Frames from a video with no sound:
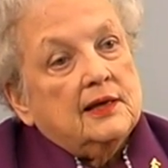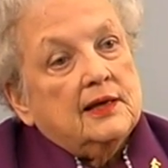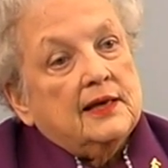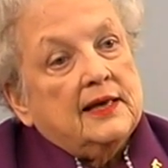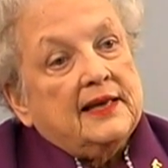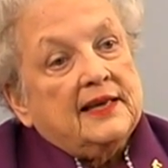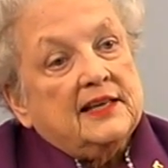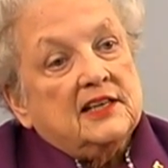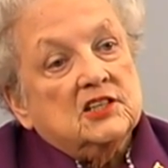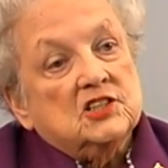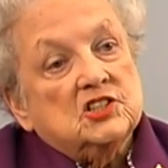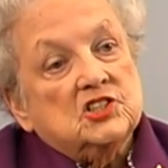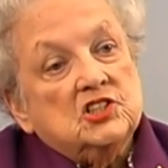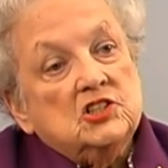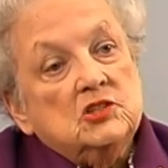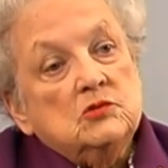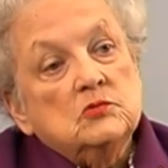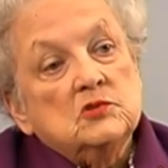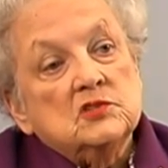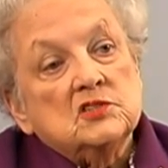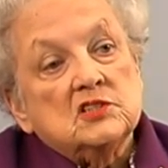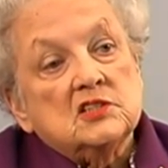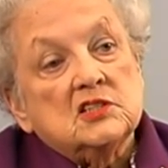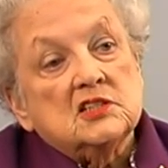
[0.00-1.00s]
And she
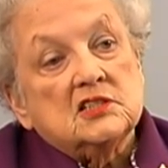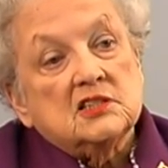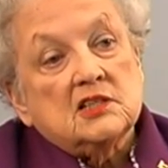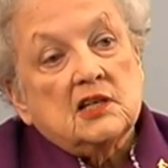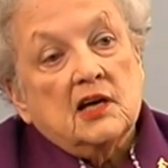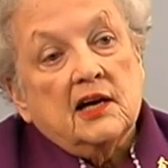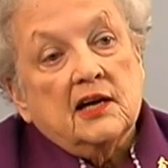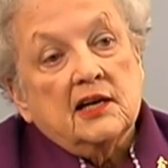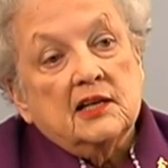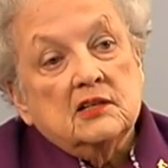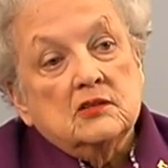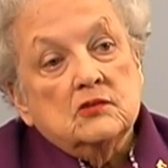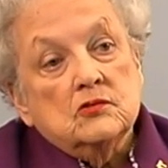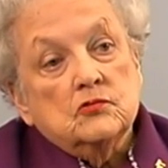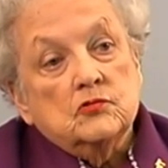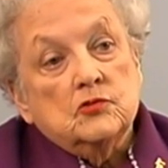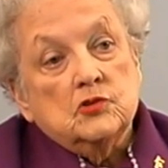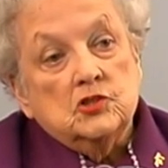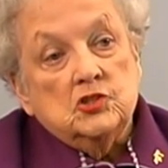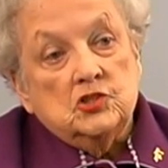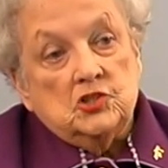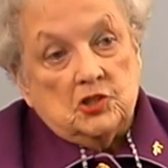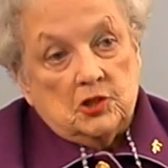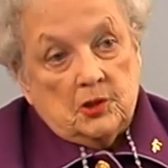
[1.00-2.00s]
was assigned to
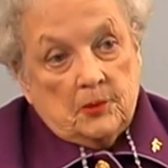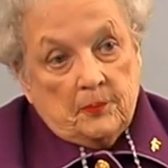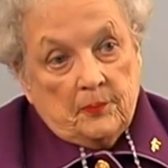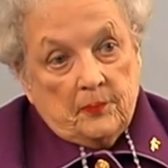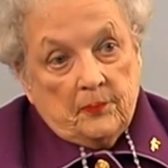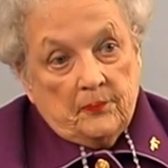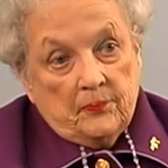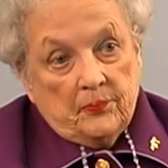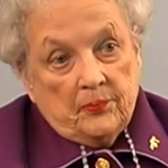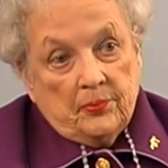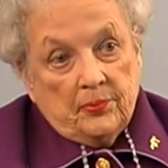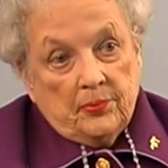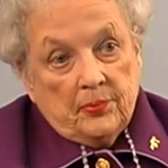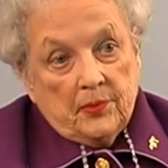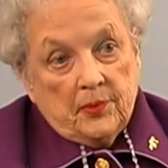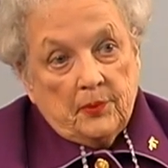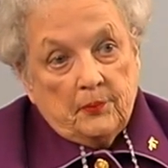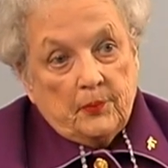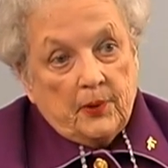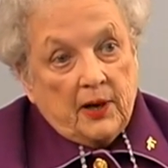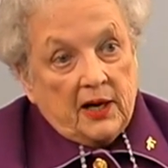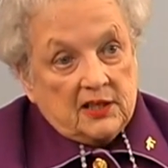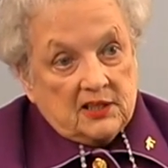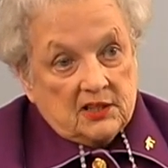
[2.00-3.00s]
the gym
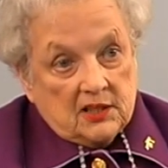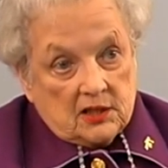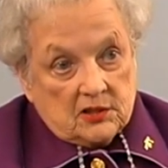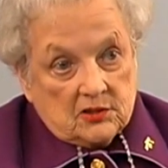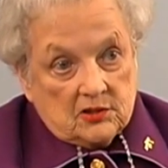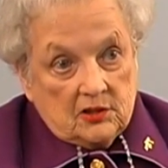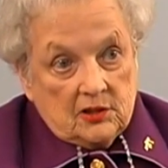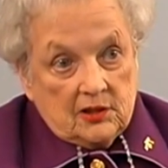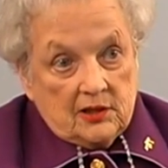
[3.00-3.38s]
by Dr.